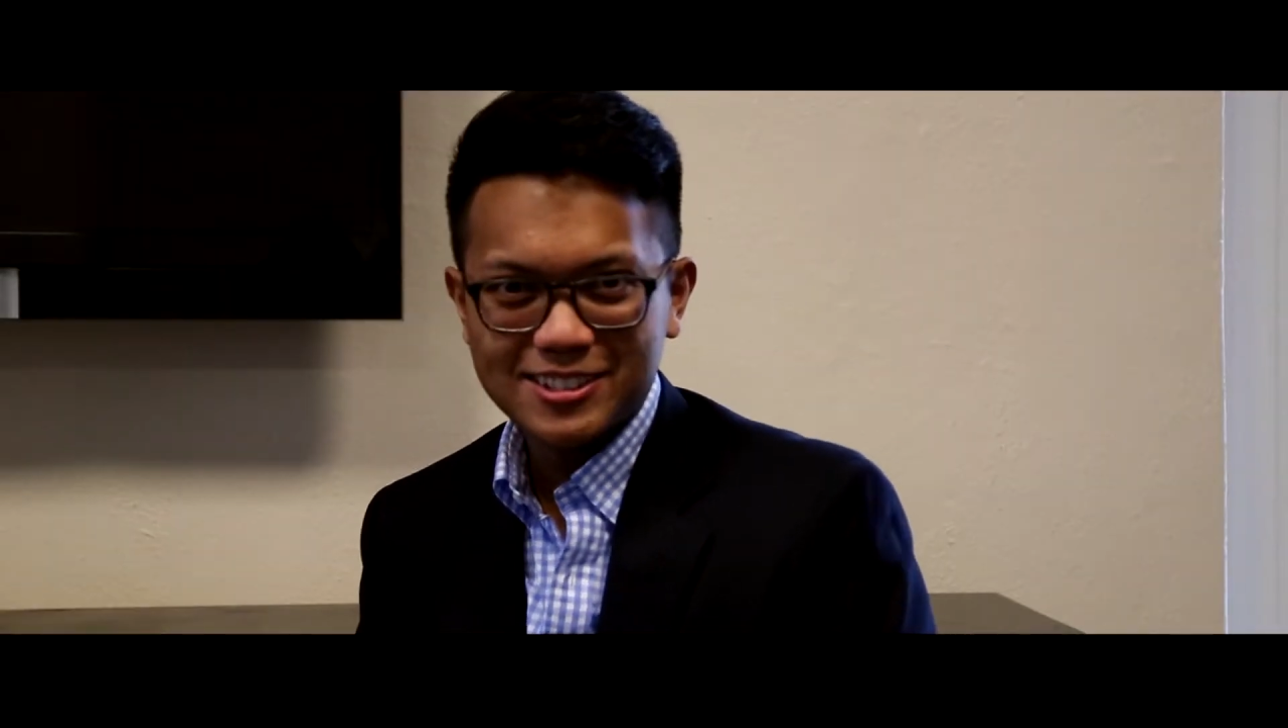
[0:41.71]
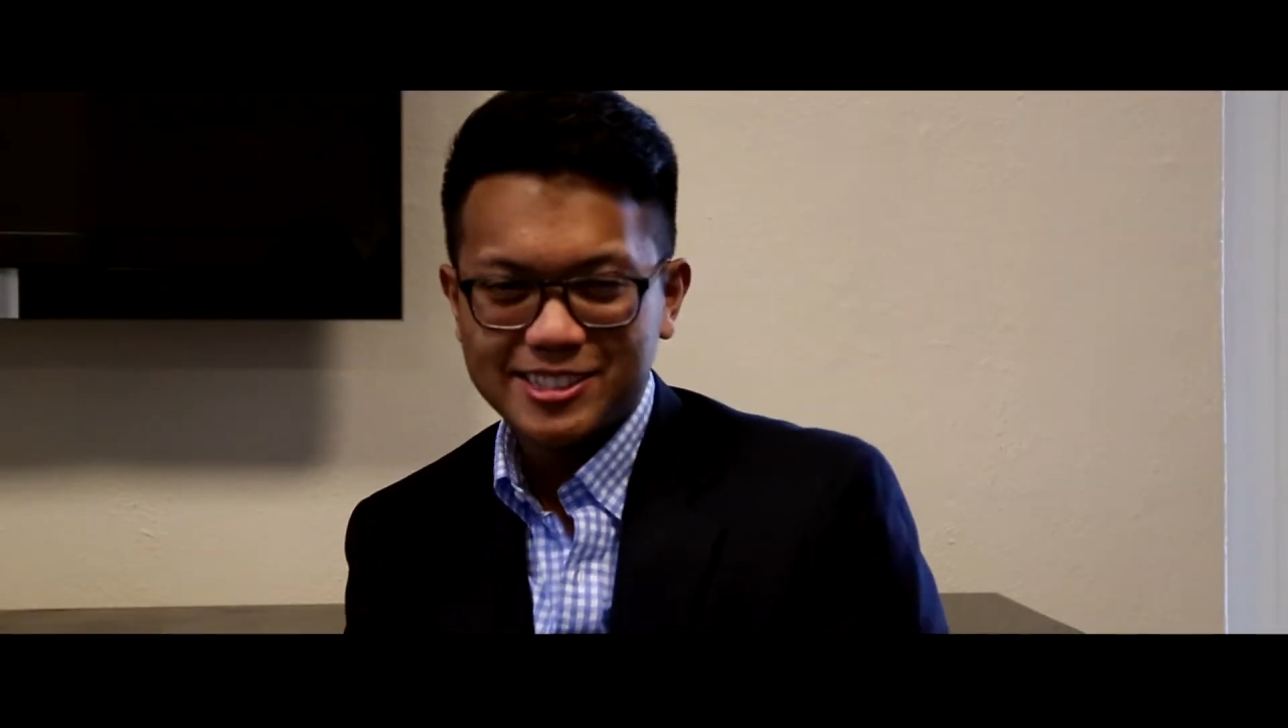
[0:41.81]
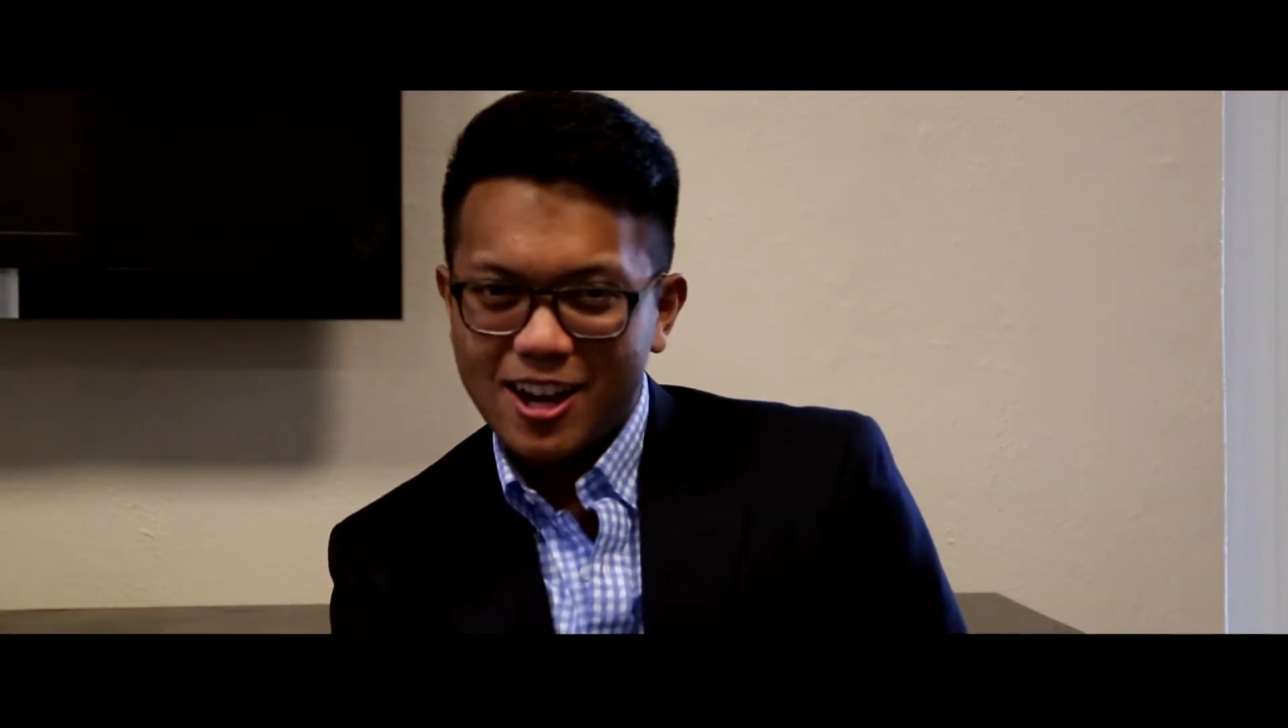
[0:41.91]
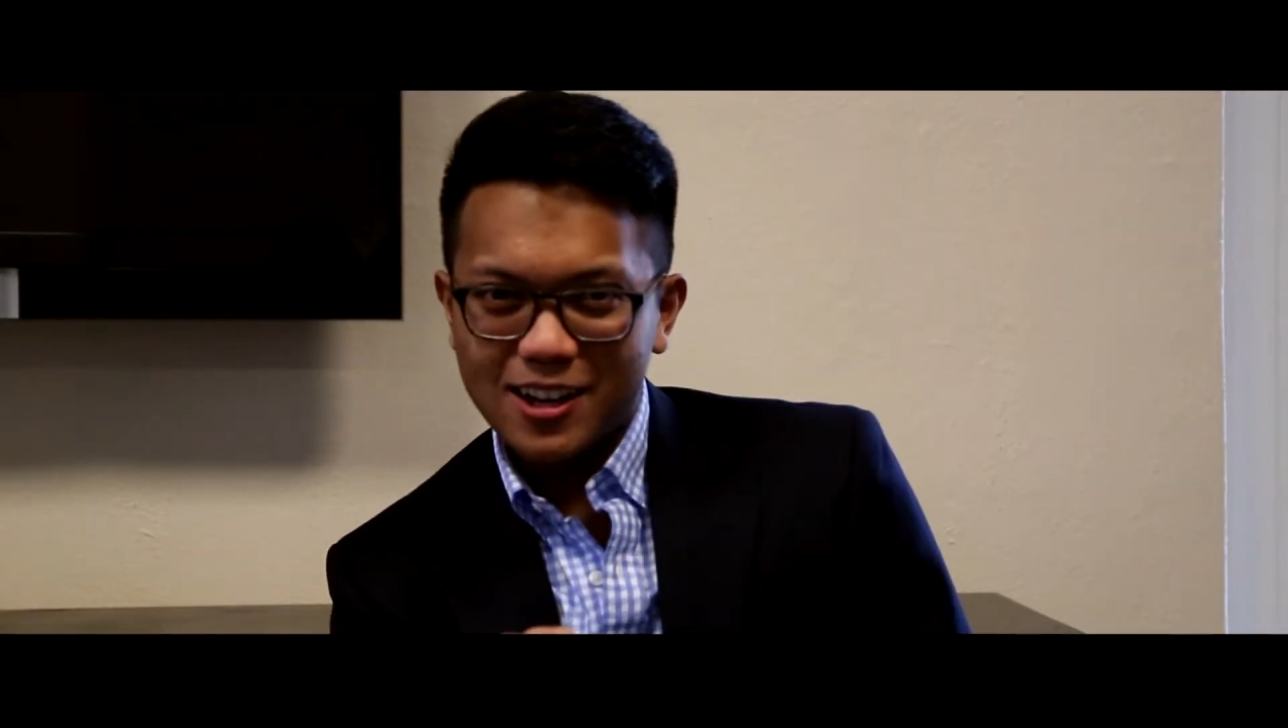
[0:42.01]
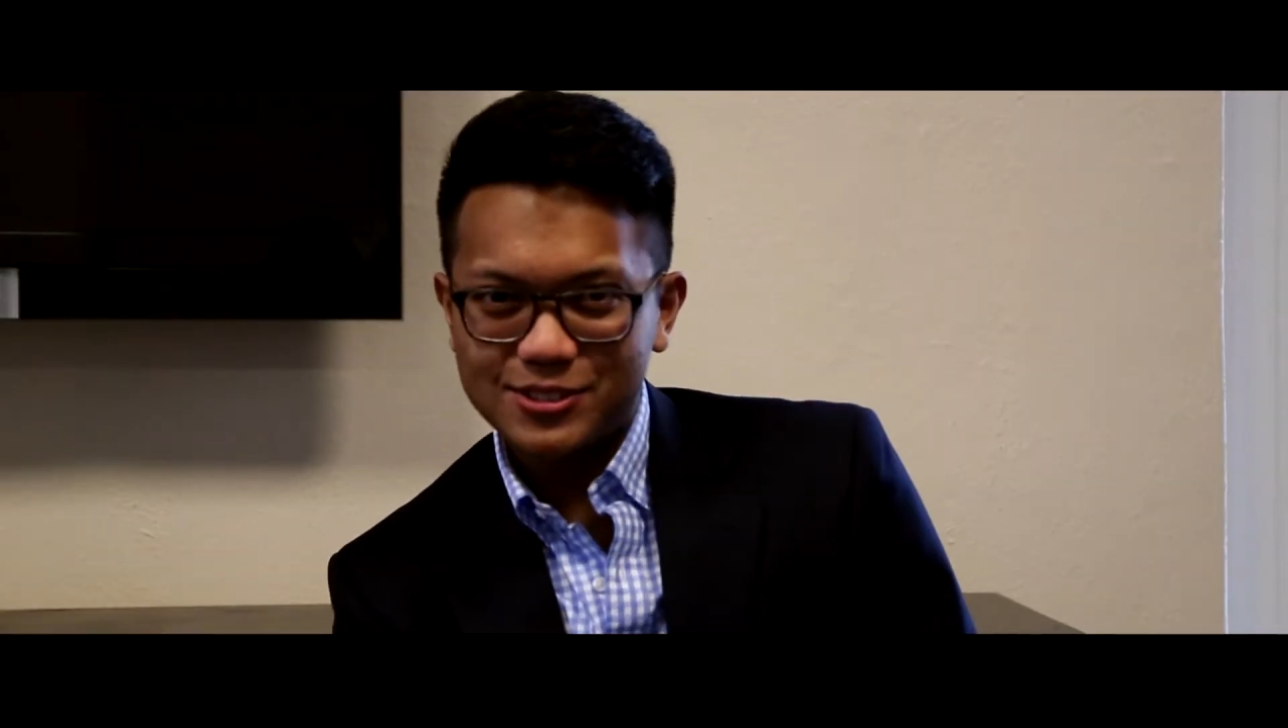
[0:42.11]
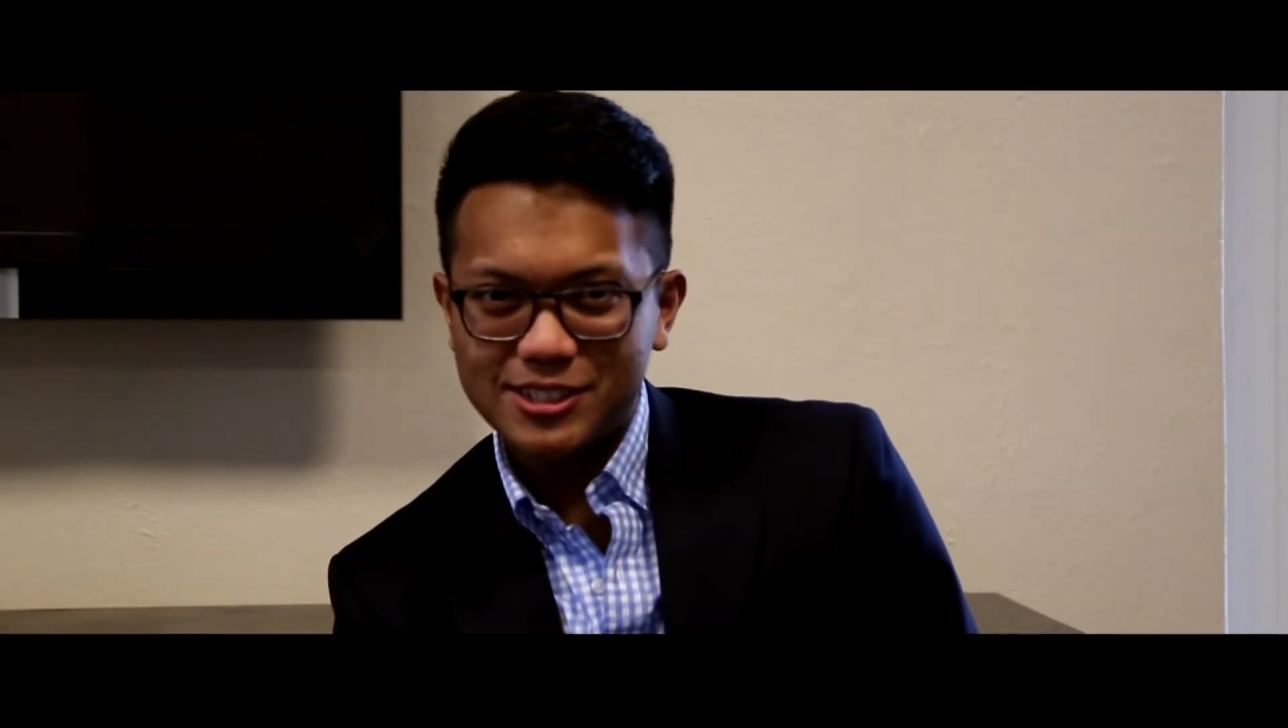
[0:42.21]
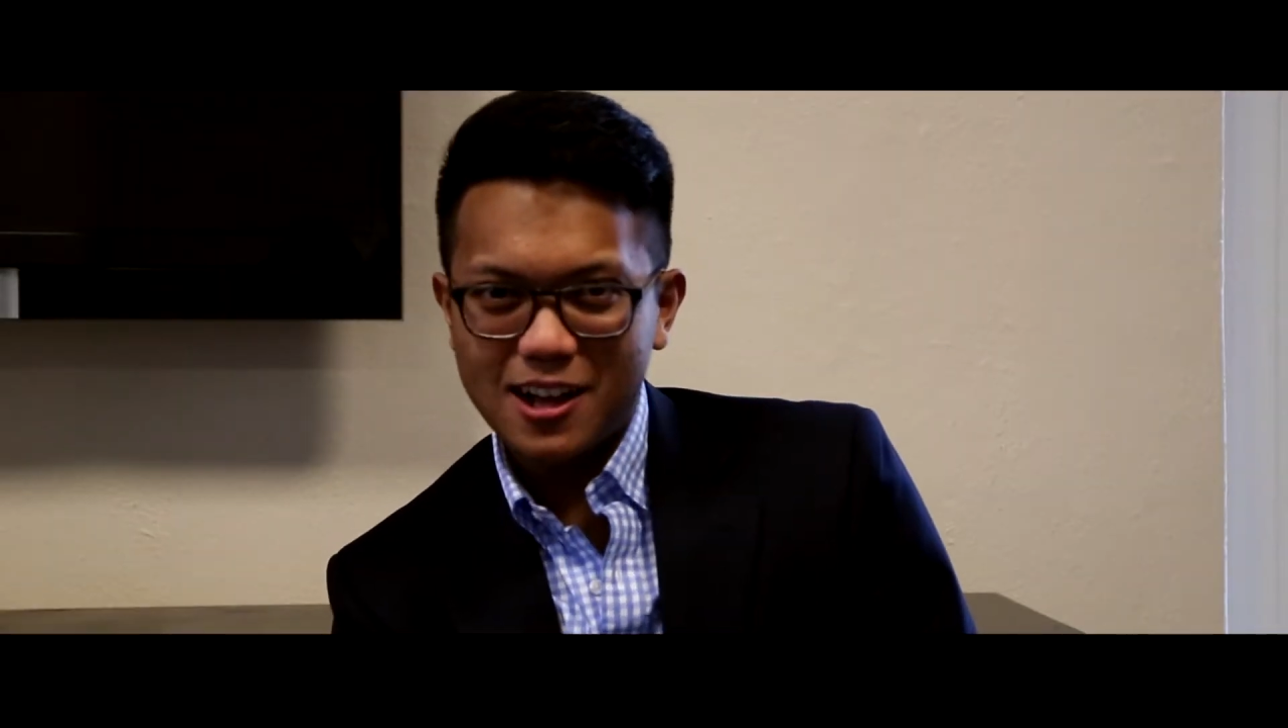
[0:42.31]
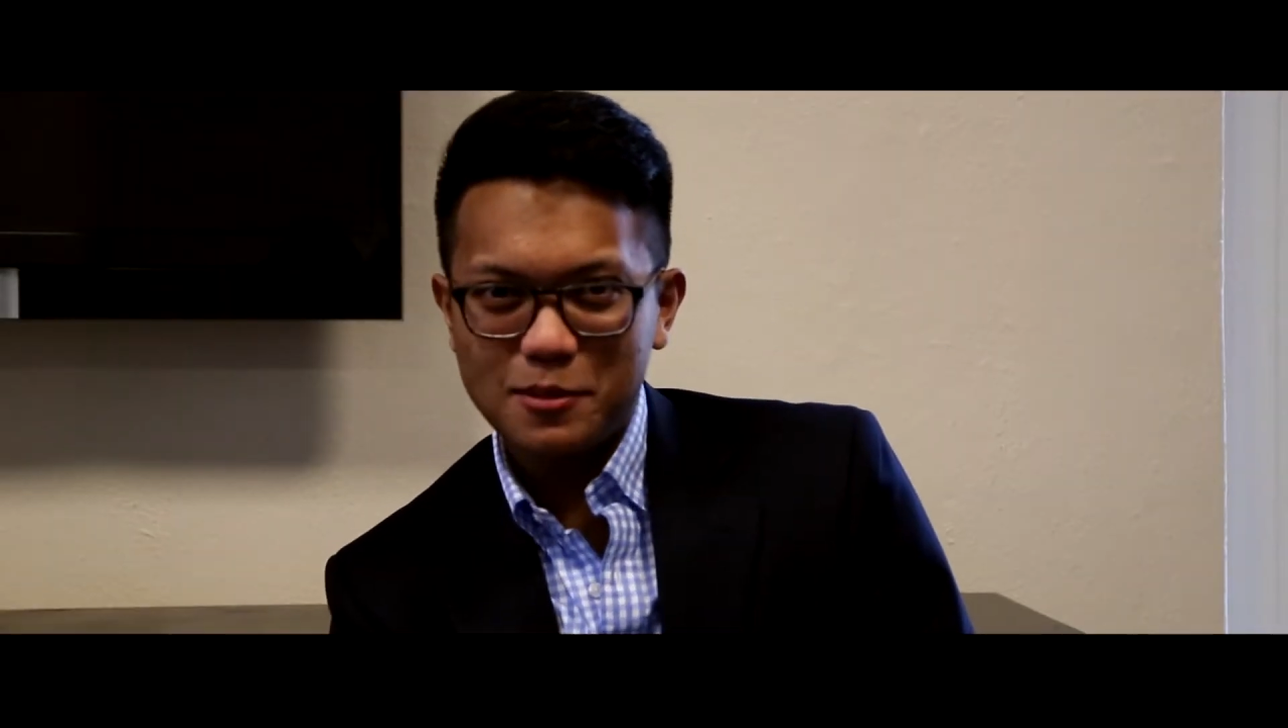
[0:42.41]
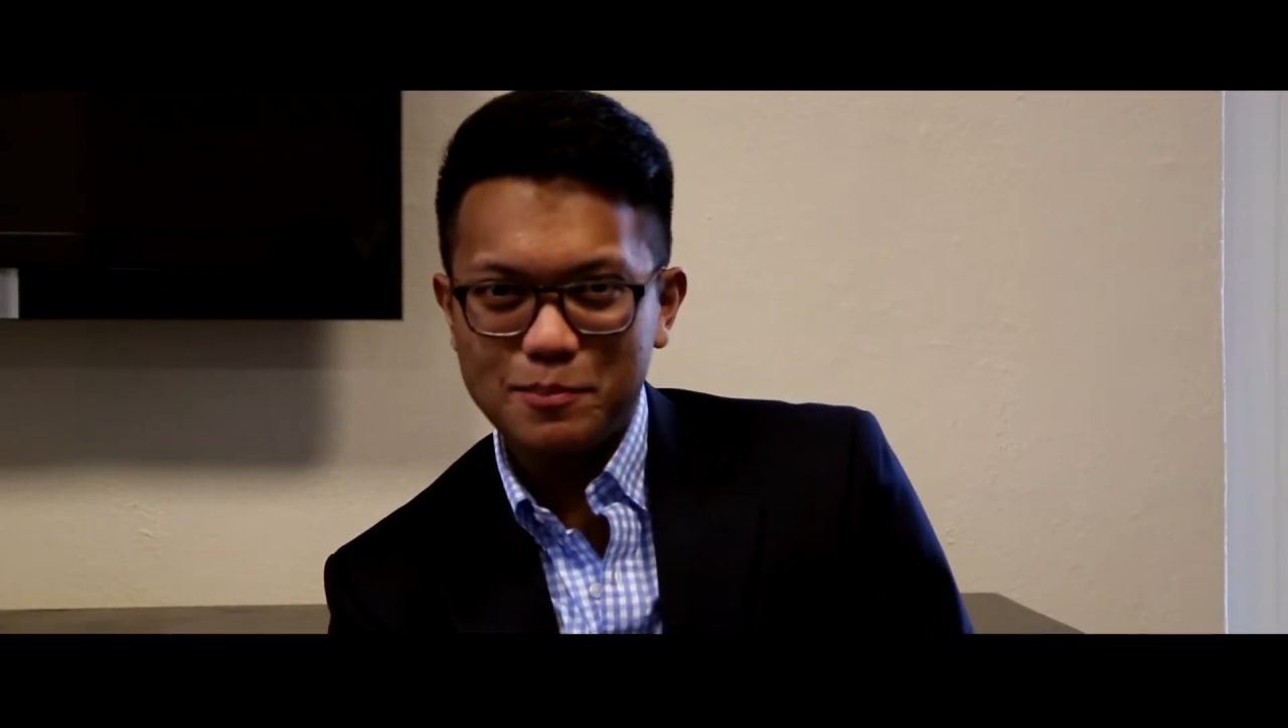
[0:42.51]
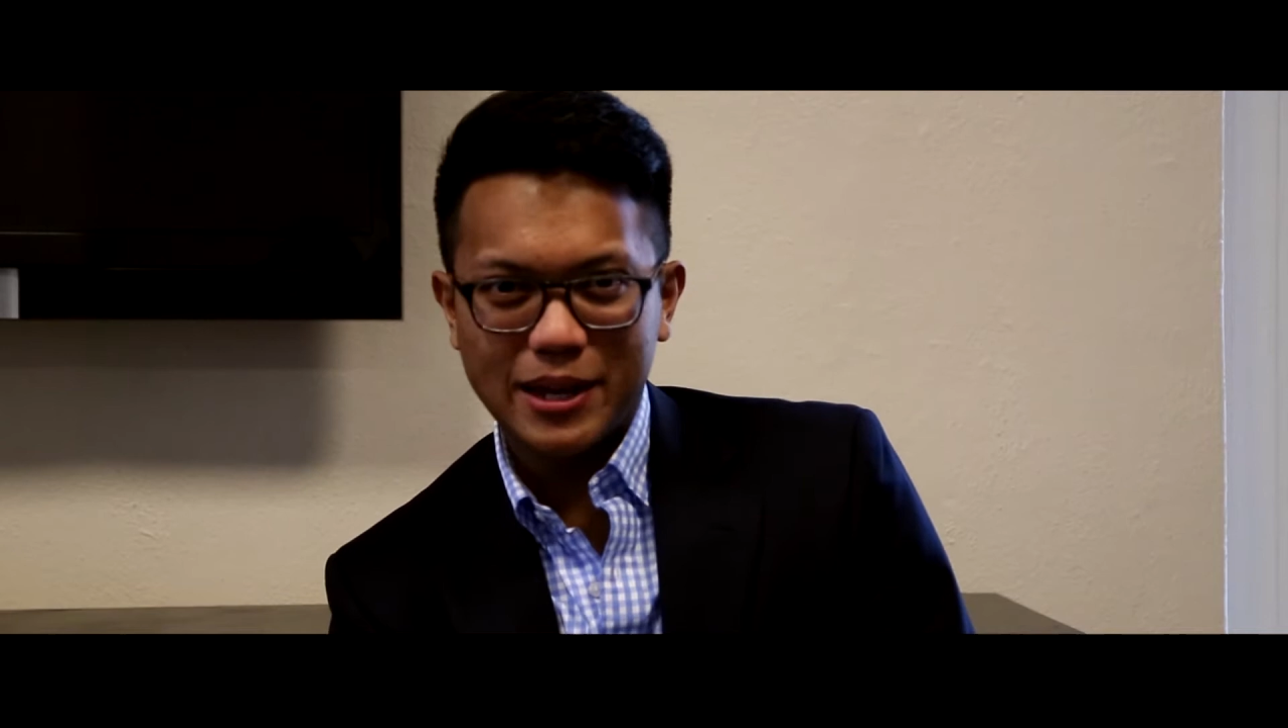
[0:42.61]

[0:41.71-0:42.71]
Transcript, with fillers: Song Solomon